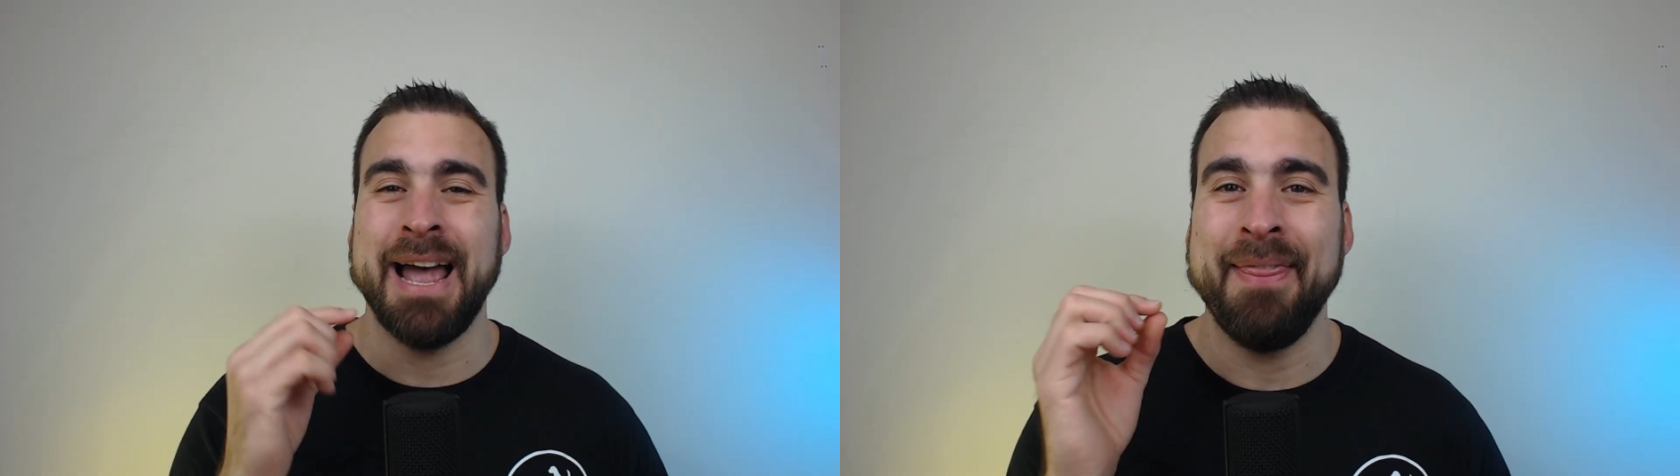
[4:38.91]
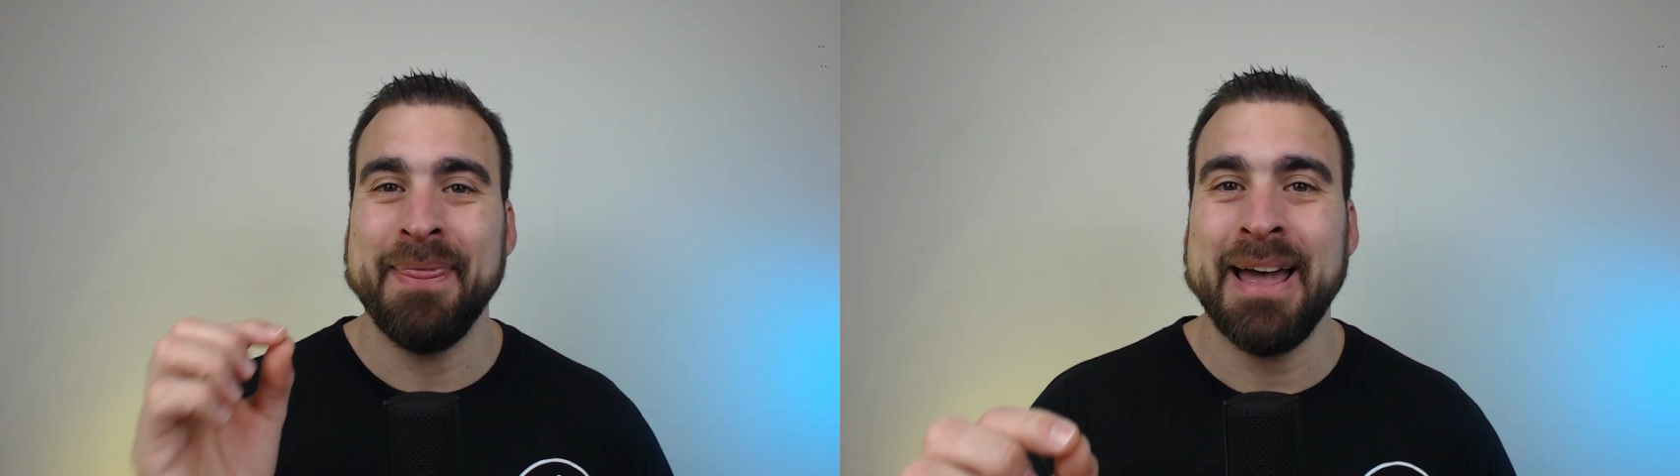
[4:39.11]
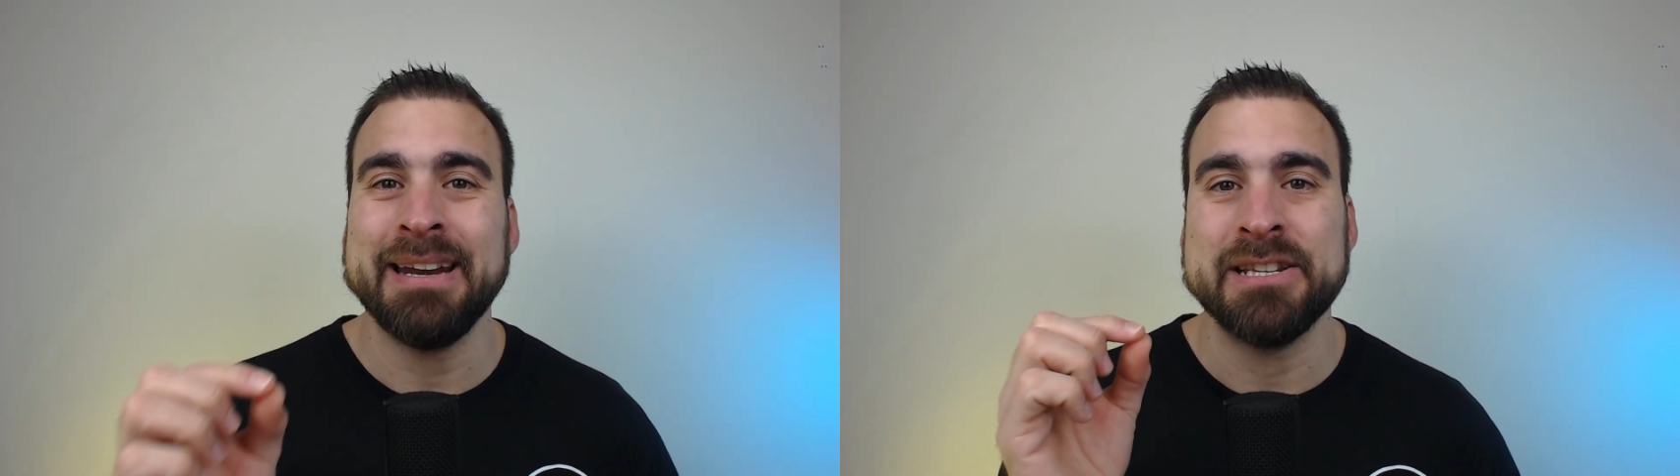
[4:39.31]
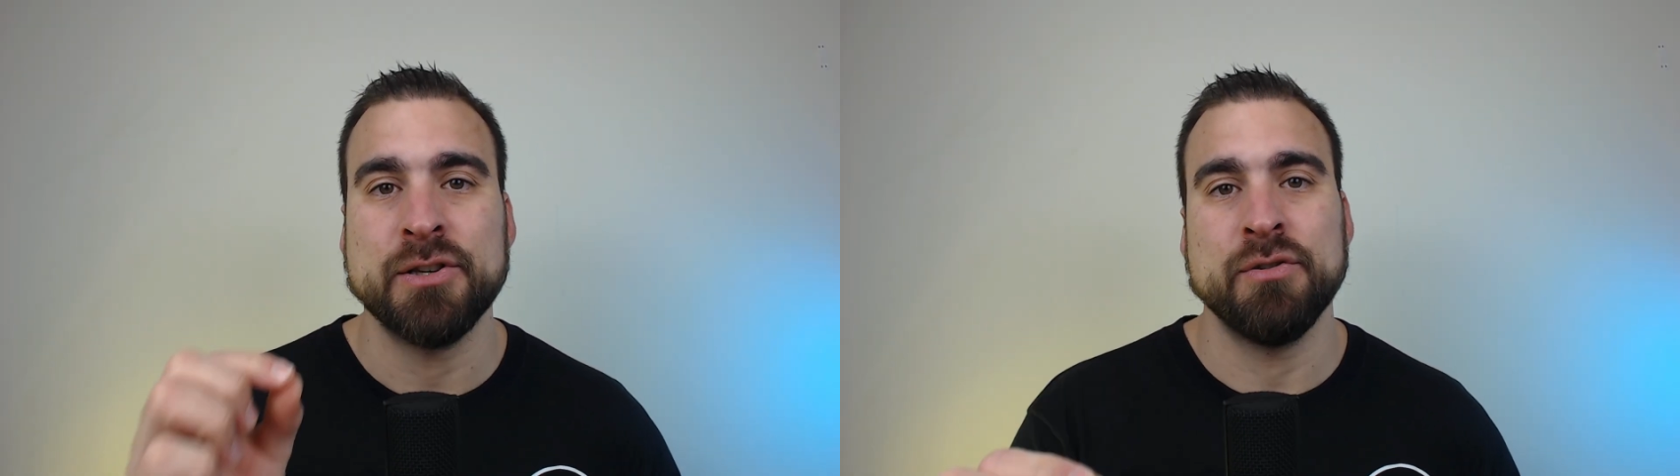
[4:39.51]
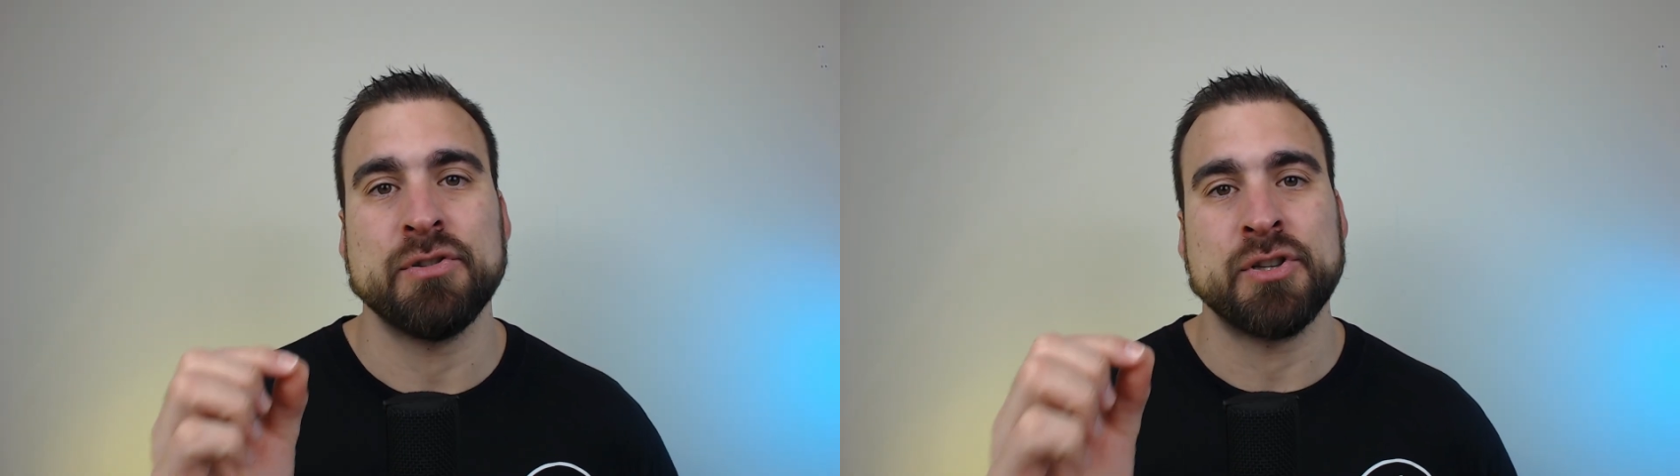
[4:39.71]
and that is
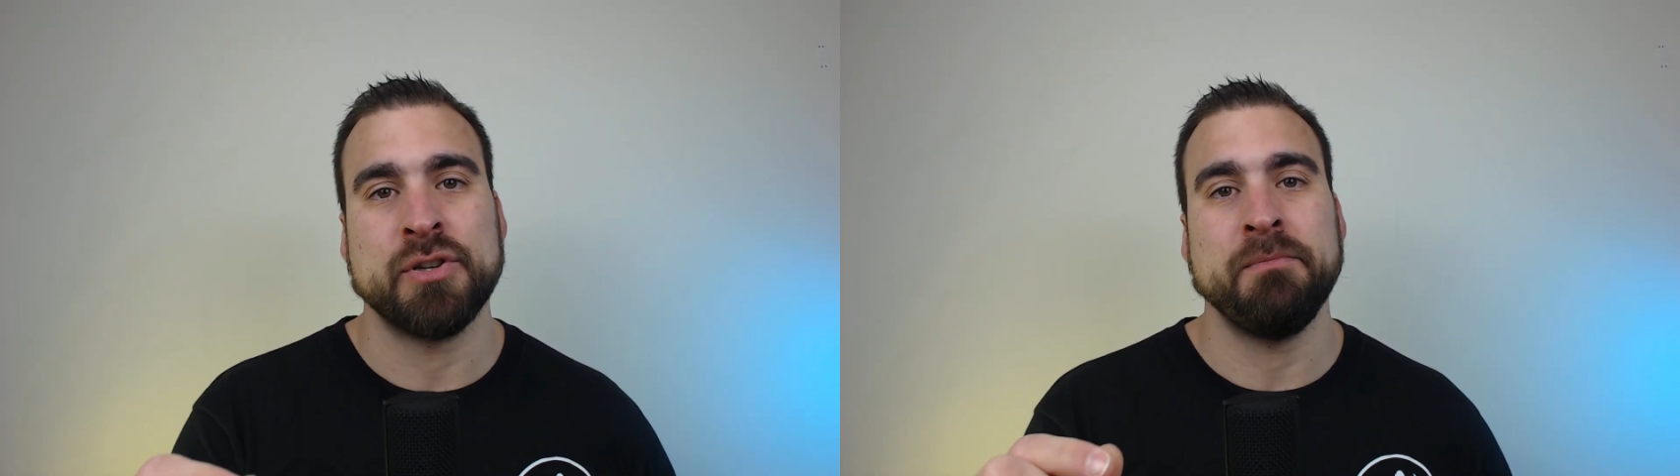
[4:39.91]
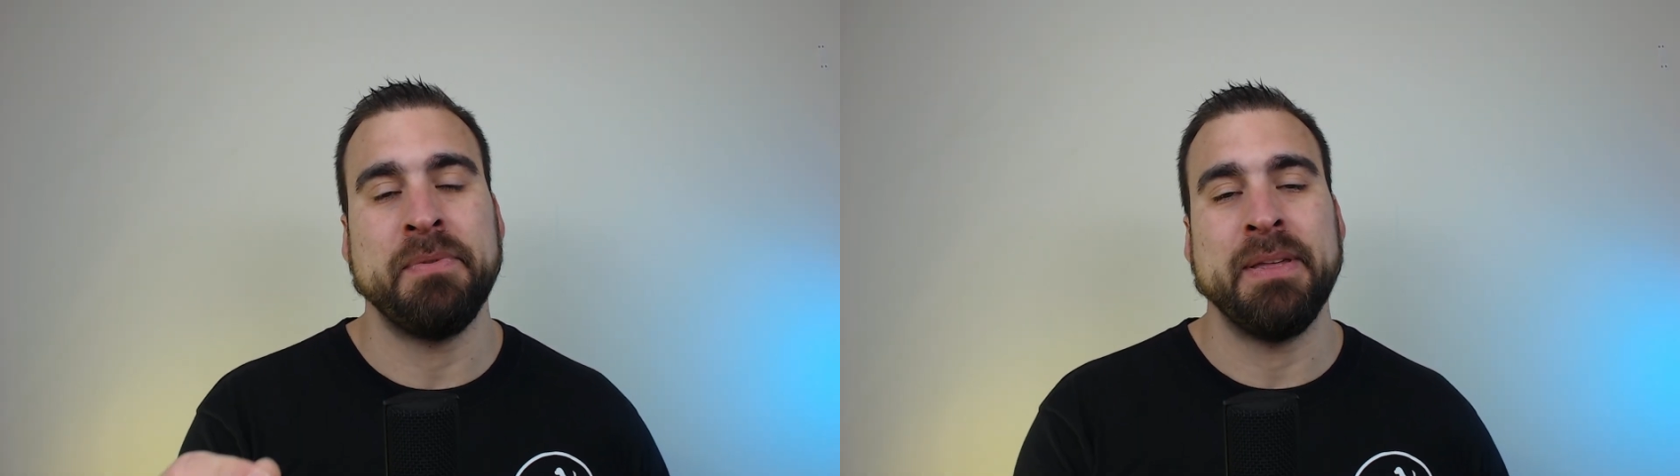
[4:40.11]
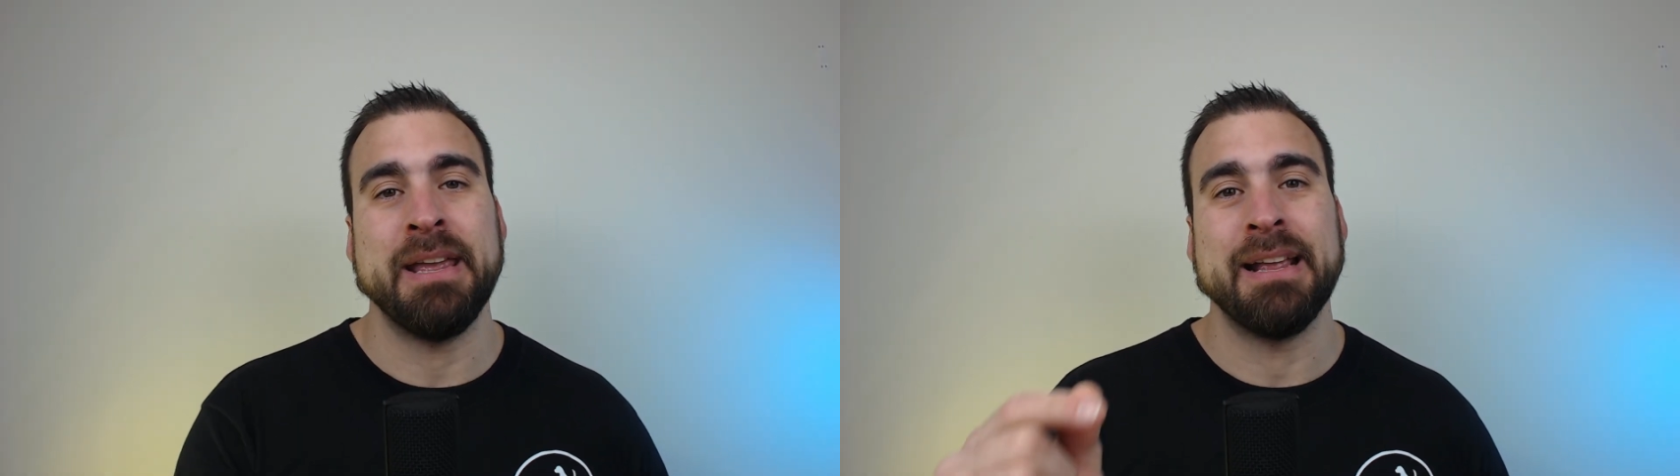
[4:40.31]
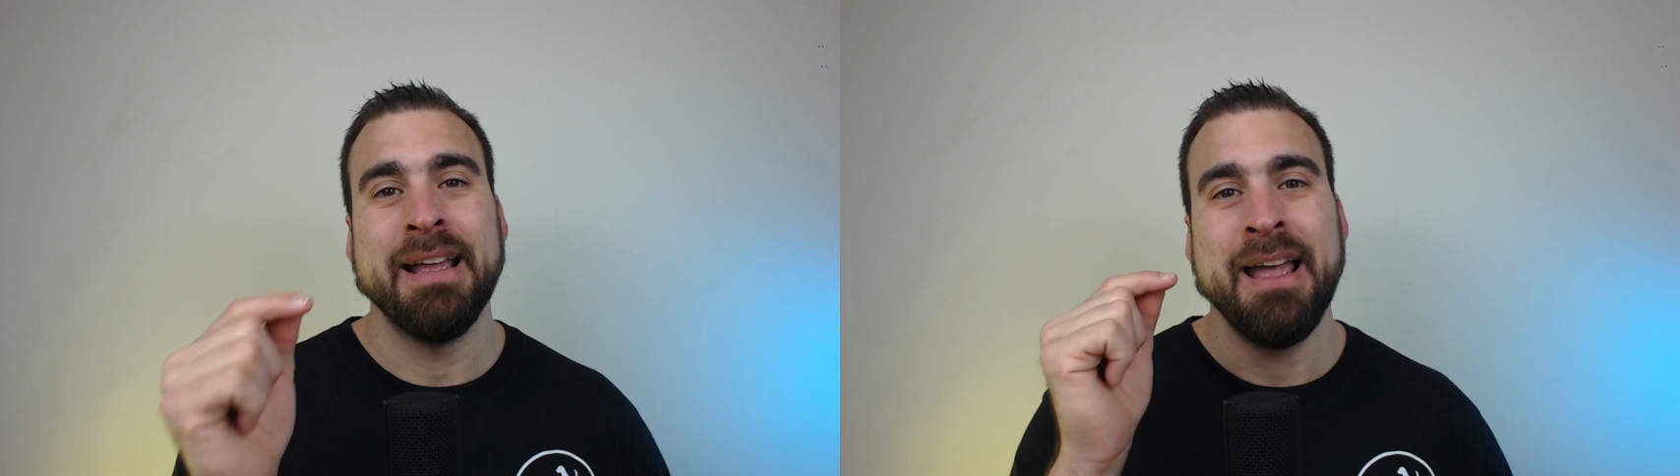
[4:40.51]
not something